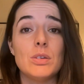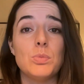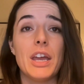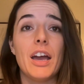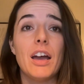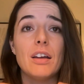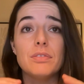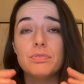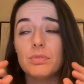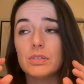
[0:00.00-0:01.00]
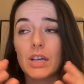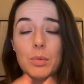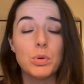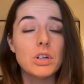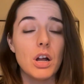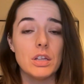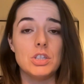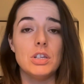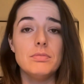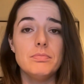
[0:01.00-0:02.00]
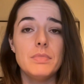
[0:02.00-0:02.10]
we have type 1 collagen,